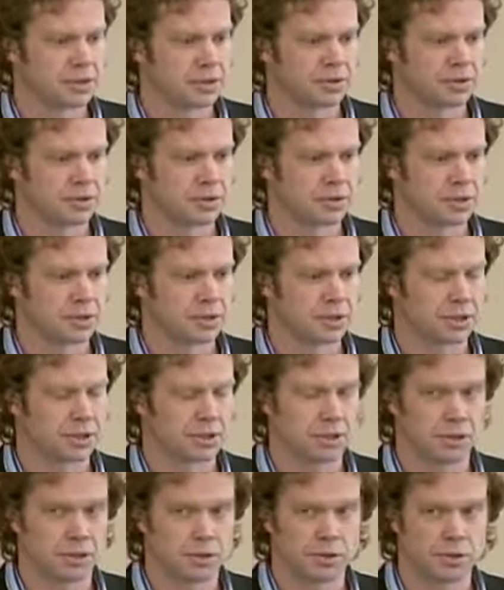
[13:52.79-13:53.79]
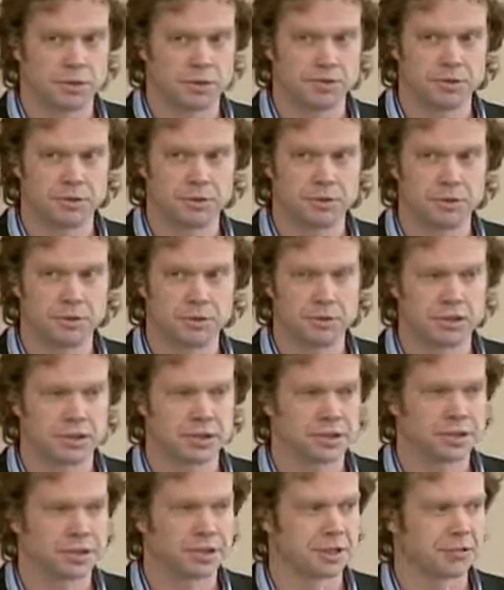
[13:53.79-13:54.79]
Of course, there are quite a few communities
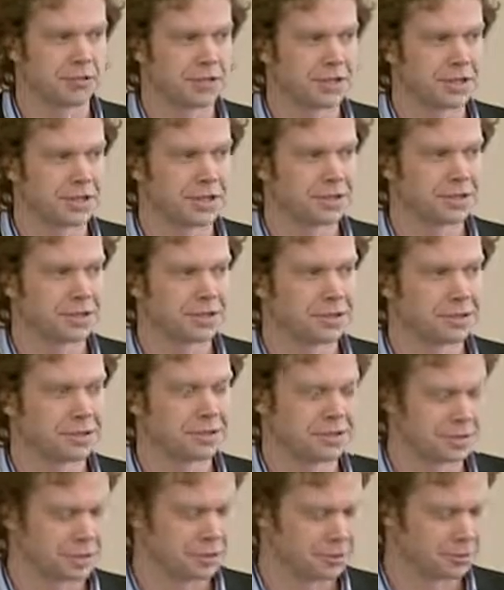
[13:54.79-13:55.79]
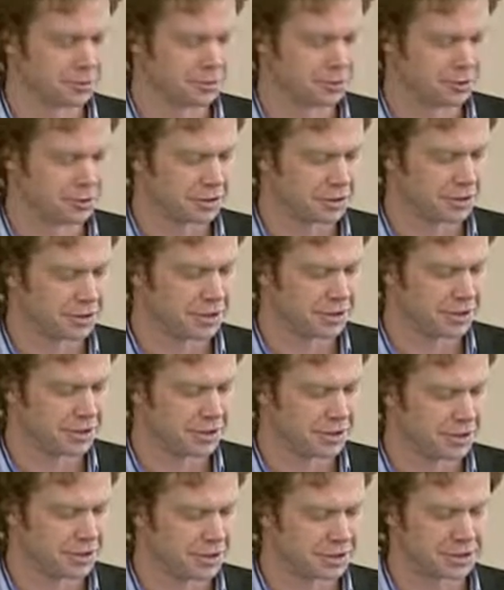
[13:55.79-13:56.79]
in southern Alaska that are rural
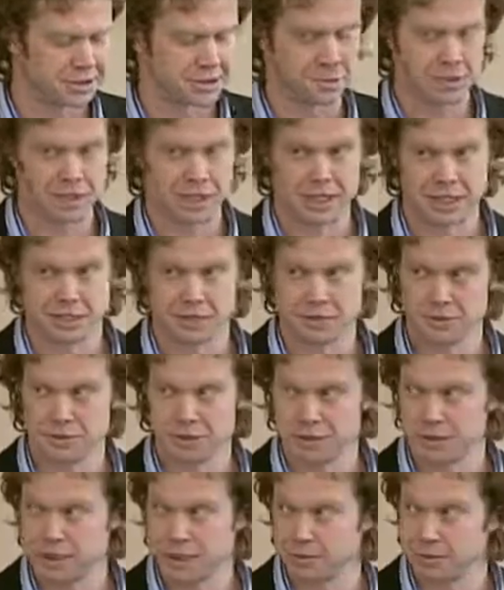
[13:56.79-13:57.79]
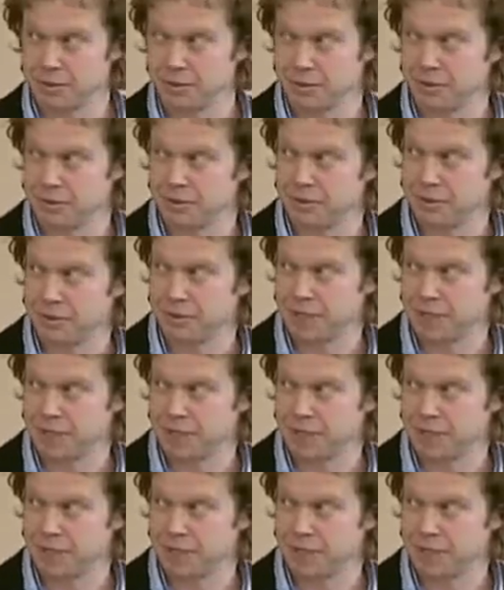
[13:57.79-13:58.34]
communities, and so we can't do these type of surveys